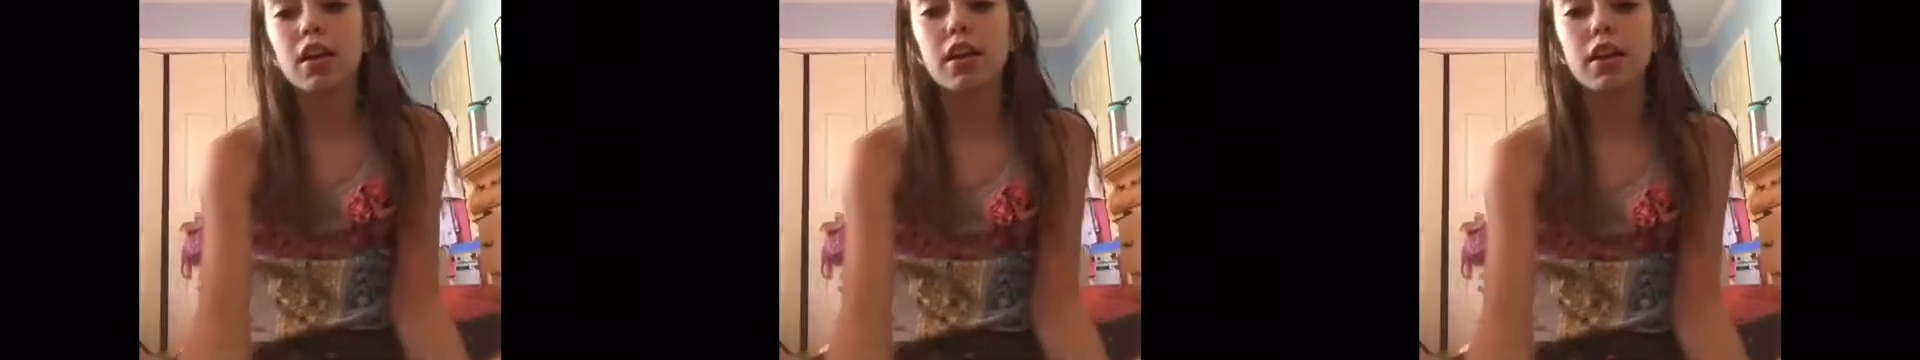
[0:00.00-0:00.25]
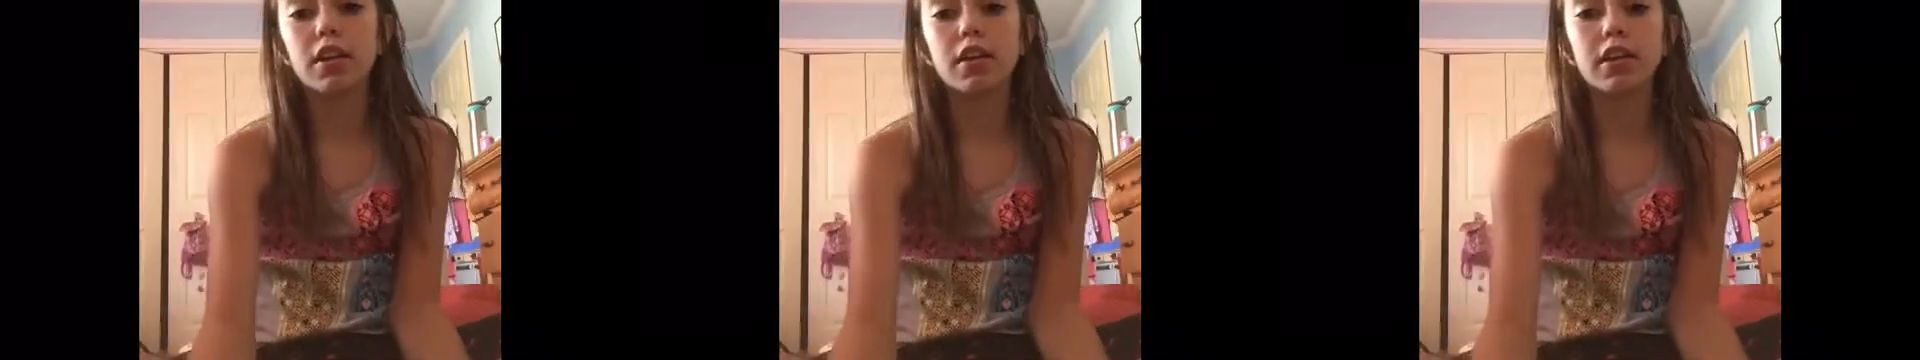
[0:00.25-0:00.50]

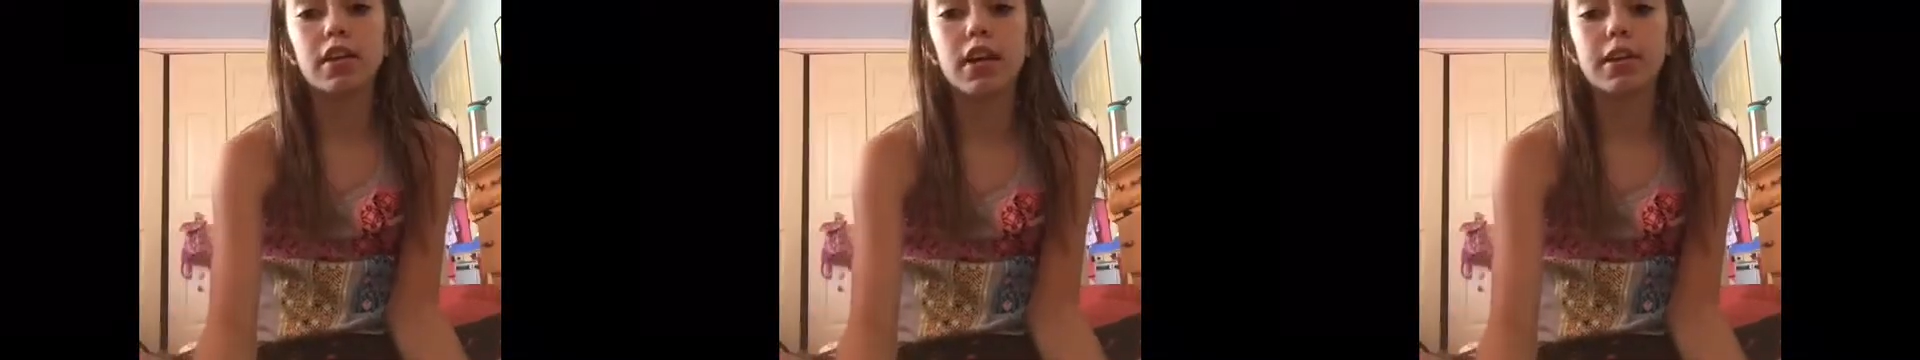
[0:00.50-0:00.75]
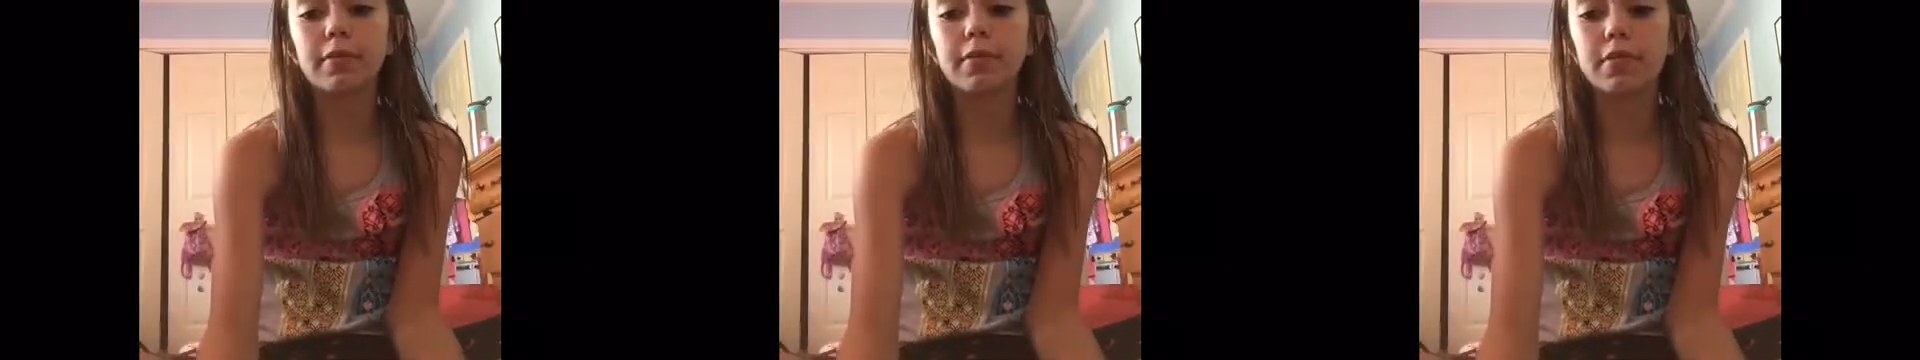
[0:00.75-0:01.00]
and yeah,
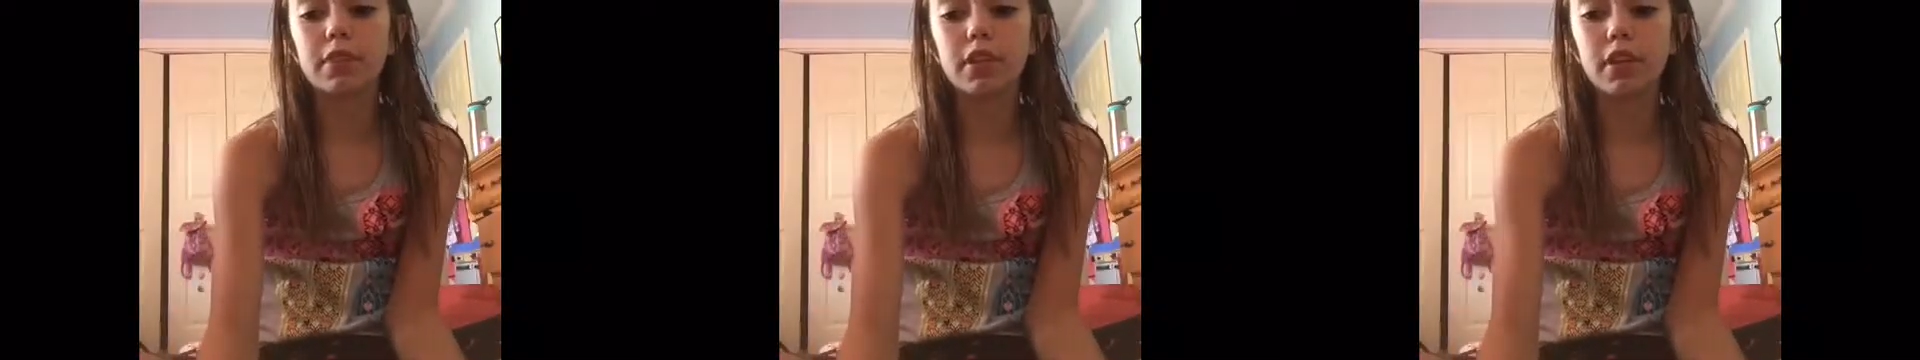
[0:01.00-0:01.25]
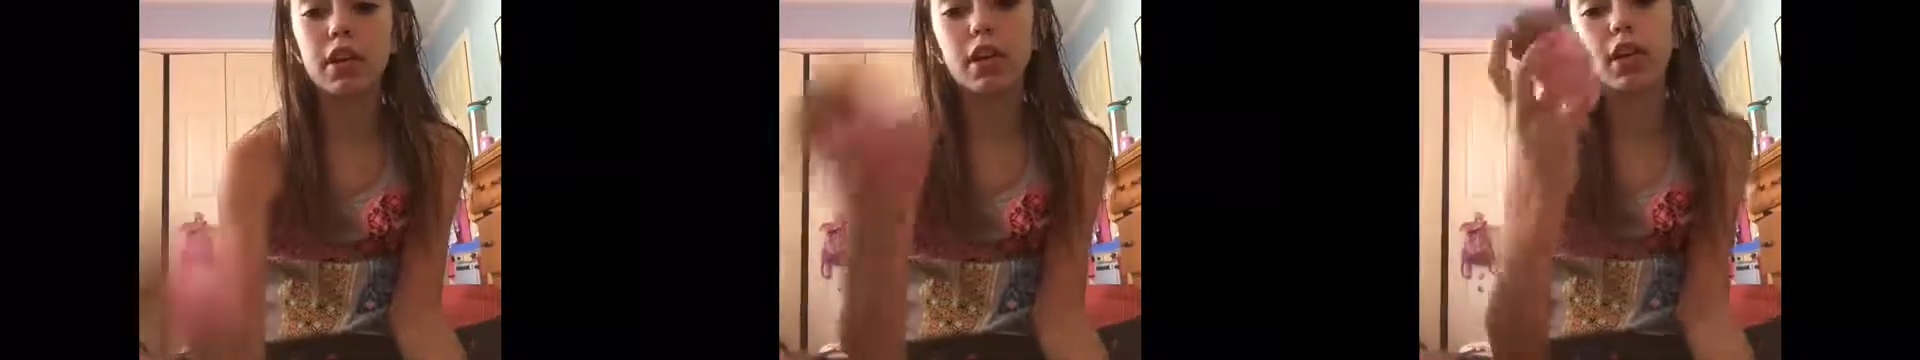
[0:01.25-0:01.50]

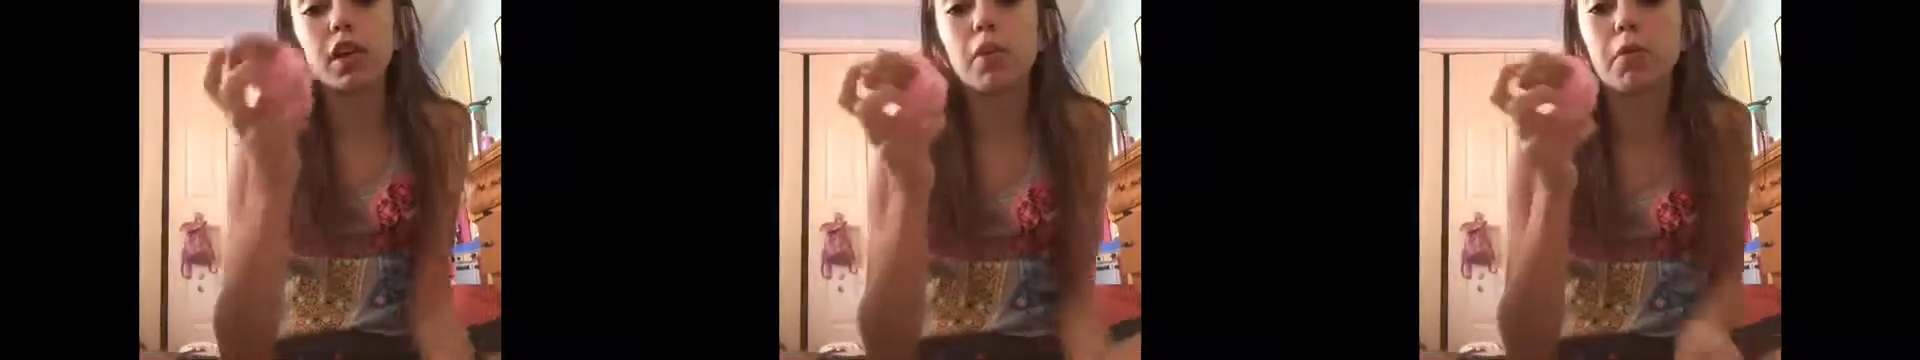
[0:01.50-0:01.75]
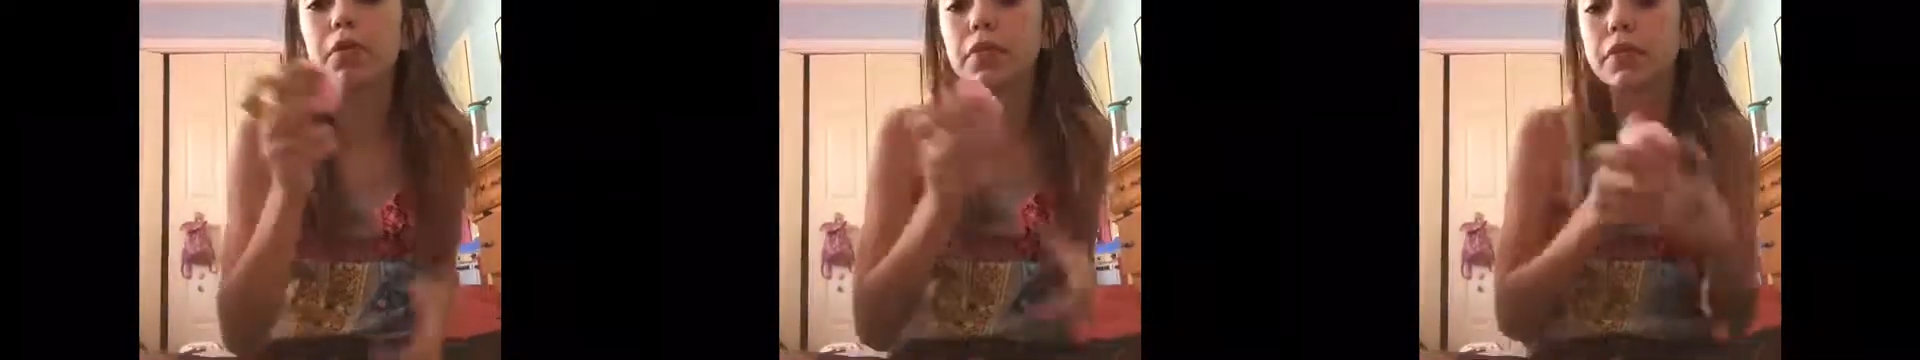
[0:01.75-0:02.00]
I already got
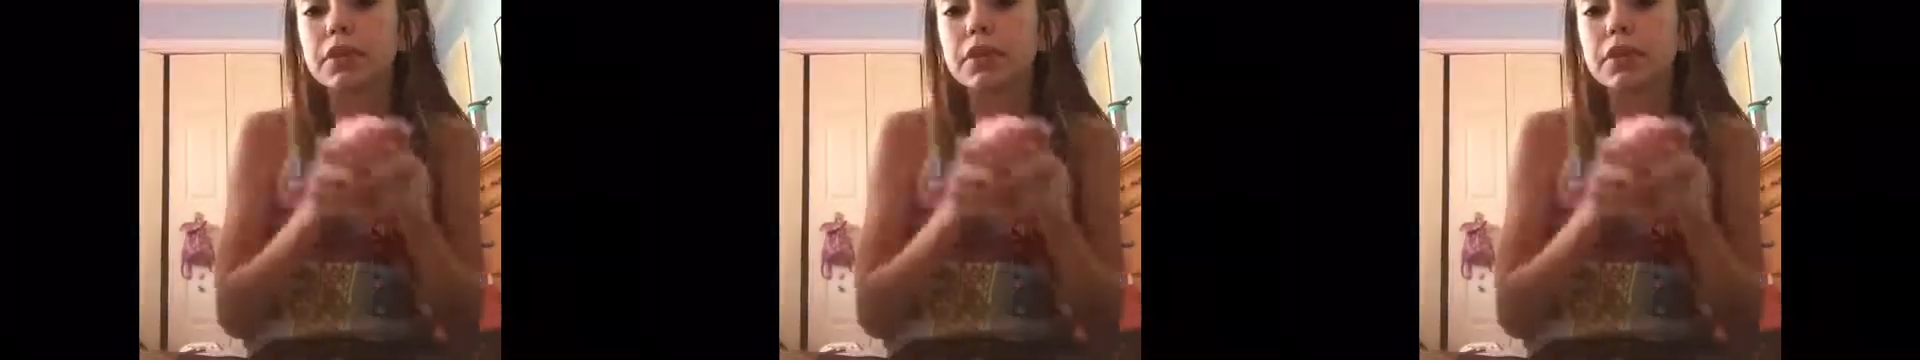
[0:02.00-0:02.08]
one of her